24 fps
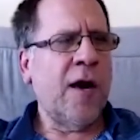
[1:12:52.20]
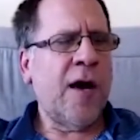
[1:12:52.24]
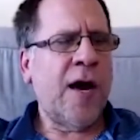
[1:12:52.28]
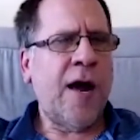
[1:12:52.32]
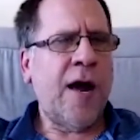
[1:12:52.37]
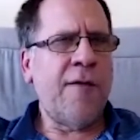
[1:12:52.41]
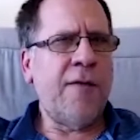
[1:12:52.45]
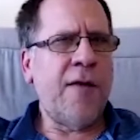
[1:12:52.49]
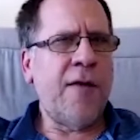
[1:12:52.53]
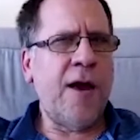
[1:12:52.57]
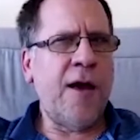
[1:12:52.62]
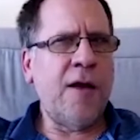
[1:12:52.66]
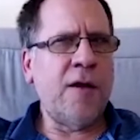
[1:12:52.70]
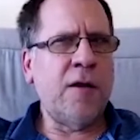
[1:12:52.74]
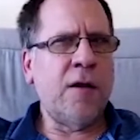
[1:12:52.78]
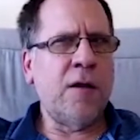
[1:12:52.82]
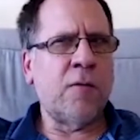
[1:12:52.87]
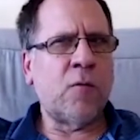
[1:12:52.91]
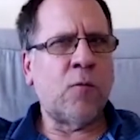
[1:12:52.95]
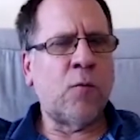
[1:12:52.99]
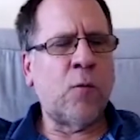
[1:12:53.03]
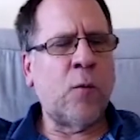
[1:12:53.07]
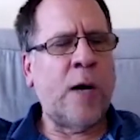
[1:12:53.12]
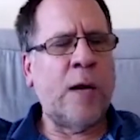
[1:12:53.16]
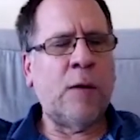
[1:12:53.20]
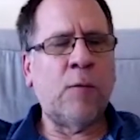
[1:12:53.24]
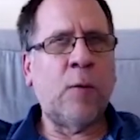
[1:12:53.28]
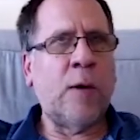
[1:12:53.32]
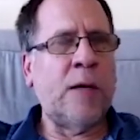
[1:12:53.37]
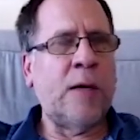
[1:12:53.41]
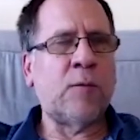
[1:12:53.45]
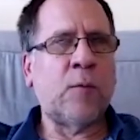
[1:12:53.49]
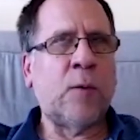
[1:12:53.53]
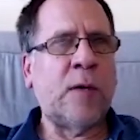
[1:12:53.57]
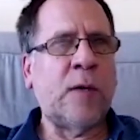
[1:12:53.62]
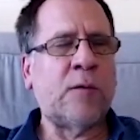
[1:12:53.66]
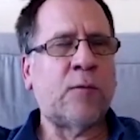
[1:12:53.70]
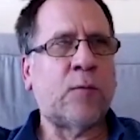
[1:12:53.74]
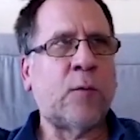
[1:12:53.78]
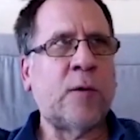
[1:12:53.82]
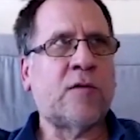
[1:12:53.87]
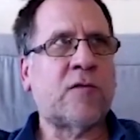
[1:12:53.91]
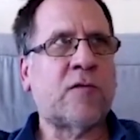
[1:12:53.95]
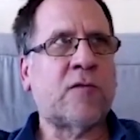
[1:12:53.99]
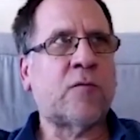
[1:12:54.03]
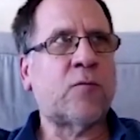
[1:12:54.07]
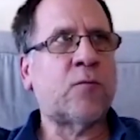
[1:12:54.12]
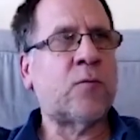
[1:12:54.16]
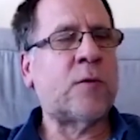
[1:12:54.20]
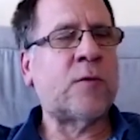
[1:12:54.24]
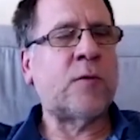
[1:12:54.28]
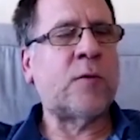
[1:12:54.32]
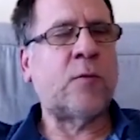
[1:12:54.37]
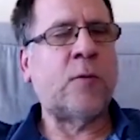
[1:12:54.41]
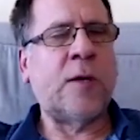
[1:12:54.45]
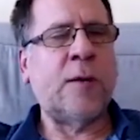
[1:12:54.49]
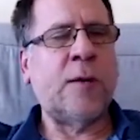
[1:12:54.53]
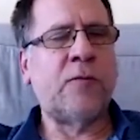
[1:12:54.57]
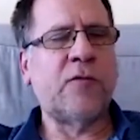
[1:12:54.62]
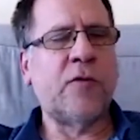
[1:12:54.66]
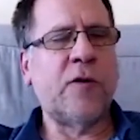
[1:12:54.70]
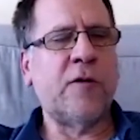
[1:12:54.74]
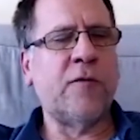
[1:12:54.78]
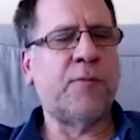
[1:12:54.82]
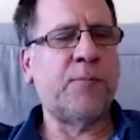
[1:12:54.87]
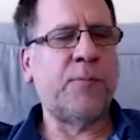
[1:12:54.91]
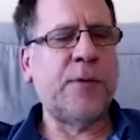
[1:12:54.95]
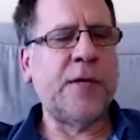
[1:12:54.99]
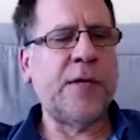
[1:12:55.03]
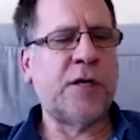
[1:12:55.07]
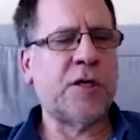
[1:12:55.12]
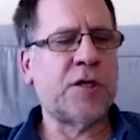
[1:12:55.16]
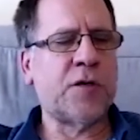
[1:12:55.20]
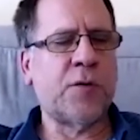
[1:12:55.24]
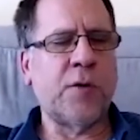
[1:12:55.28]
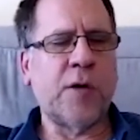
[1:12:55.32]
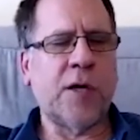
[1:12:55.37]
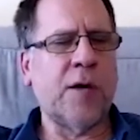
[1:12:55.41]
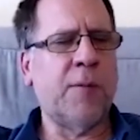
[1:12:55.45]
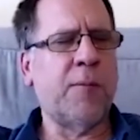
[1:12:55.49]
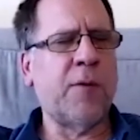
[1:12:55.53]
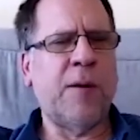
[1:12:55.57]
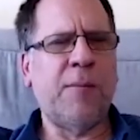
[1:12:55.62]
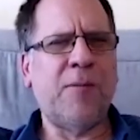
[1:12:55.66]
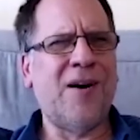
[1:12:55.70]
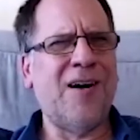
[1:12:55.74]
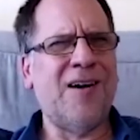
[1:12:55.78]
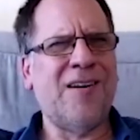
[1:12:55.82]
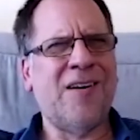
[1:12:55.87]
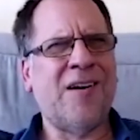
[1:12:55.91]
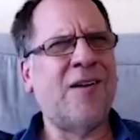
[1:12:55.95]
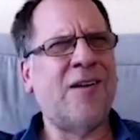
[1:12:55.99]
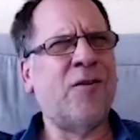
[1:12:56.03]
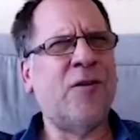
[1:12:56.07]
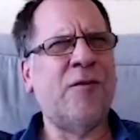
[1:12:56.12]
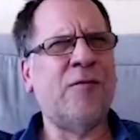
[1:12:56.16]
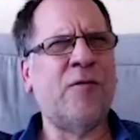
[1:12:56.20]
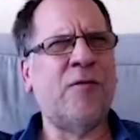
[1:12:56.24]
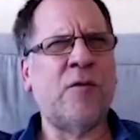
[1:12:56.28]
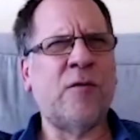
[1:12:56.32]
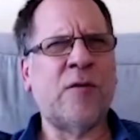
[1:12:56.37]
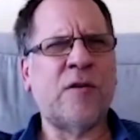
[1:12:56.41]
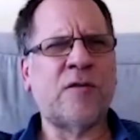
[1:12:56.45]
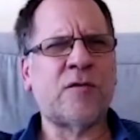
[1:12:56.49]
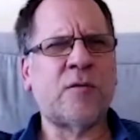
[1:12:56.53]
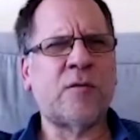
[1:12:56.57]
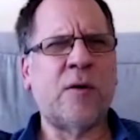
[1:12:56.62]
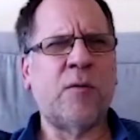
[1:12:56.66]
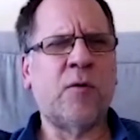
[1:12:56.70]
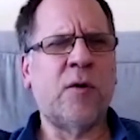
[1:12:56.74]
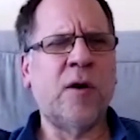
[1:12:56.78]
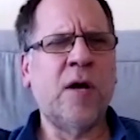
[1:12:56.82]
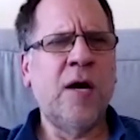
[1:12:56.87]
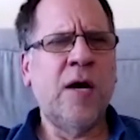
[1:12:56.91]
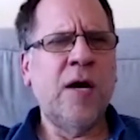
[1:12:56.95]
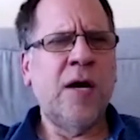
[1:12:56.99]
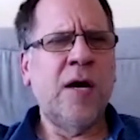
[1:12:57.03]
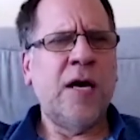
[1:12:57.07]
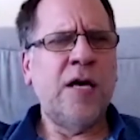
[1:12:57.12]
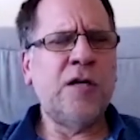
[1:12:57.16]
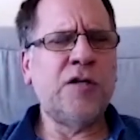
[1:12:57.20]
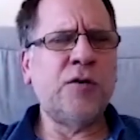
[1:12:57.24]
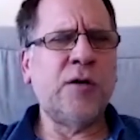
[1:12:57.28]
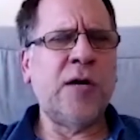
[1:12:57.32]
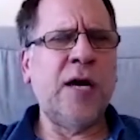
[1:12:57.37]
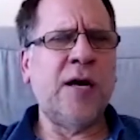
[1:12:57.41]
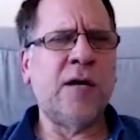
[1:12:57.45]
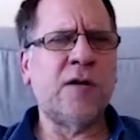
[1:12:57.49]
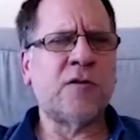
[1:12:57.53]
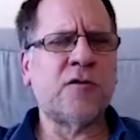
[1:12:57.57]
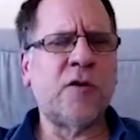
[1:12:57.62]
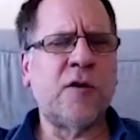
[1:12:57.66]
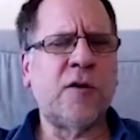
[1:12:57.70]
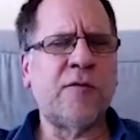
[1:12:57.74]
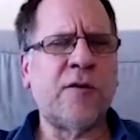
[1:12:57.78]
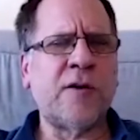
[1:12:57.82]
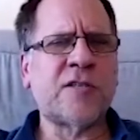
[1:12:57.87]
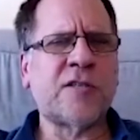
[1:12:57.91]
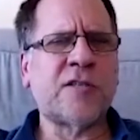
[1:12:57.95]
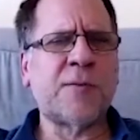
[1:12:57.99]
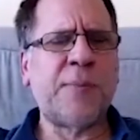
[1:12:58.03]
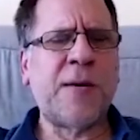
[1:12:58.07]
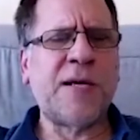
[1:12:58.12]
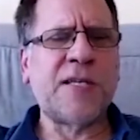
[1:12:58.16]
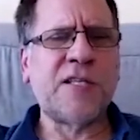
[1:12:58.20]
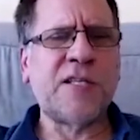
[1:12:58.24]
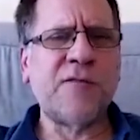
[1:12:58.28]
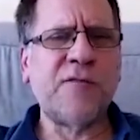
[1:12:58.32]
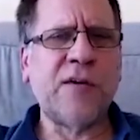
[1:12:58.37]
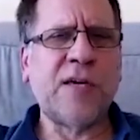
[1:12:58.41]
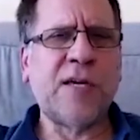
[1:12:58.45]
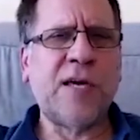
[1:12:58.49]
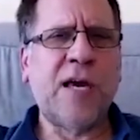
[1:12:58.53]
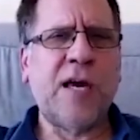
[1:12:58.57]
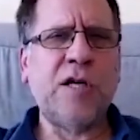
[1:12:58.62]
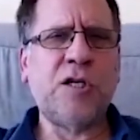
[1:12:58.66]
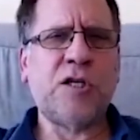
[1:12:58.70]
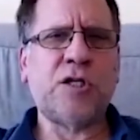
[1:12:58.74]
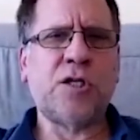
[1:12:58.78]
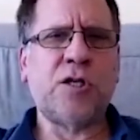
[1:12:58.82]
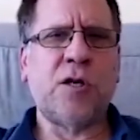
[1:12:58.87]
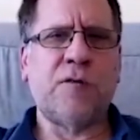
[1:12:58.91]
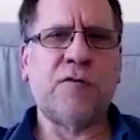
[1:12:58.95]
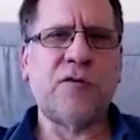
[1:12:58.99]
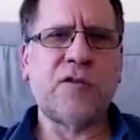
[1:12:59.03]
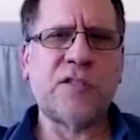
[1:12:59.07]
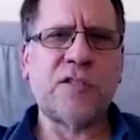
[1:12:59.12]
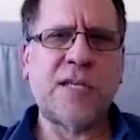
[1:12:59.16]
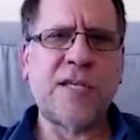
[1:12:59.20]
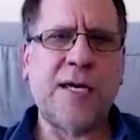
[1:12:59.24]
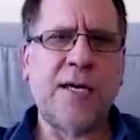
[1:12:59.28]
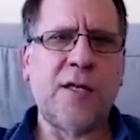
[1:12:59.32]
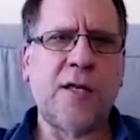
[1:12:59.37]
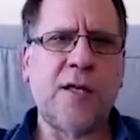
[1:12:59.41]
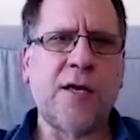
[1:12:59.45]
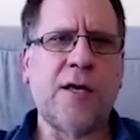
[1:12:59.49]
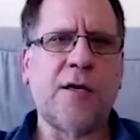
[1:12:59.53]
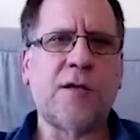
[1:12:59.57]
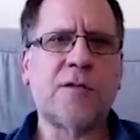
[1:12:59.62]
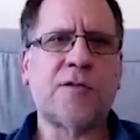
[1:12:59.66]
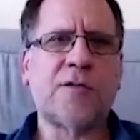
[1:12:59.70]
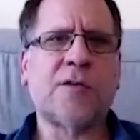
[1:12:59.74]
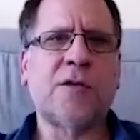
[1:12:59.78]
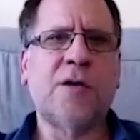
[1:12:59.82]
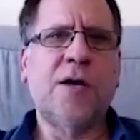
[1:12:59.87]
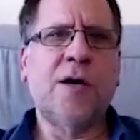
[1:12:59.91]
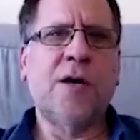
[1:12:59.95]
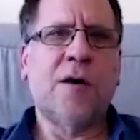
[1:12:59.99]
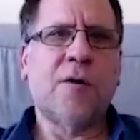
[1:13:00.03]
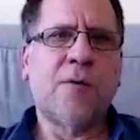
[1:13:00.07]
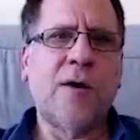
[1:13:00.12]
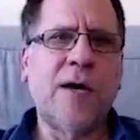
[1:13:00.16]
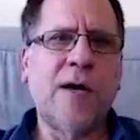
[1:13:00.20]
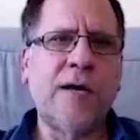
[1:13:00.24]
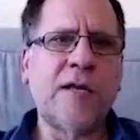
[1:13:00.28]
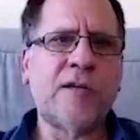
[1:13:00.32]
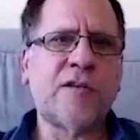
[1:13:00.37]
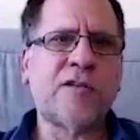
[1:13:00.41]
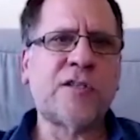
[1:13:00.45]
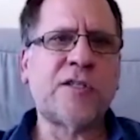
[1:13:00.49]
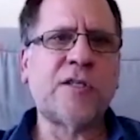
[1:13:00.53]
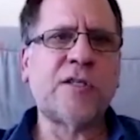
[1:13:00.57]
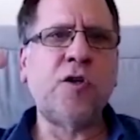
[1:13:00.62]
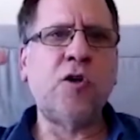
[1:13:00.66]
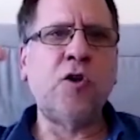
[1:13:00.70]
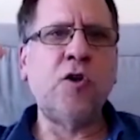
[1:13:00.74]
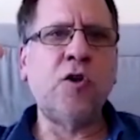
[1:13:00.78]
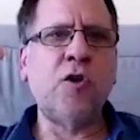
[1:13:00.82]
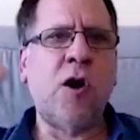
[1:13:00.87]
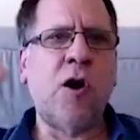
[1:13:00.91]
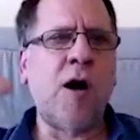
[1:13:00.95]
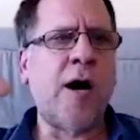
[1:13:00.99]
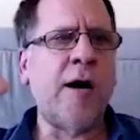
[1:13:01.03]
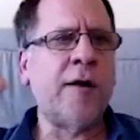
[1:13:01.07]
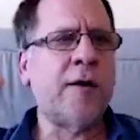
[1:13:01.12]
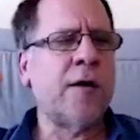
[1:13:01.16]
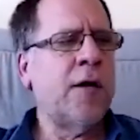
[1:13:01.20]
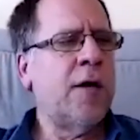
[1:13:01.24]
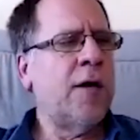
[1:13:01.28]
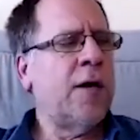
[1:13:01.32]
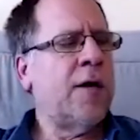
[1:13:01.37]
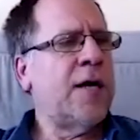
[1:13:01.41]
And then what what what what's what, what I'm sort of picturing in my mind. I don't even know this right word. Is you get sort of a specification of salience, right? It's mm-hmm. still not.